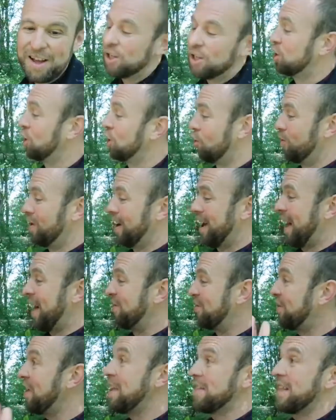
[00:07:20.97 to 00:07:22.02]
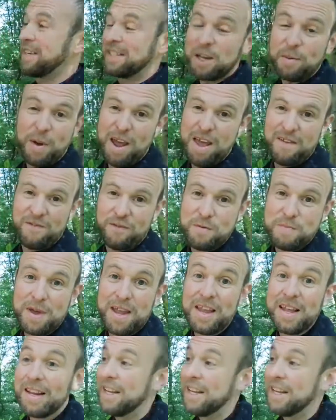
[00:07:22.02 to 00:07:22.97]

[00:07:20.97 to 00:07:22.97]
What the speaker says: So I think that's about it from me.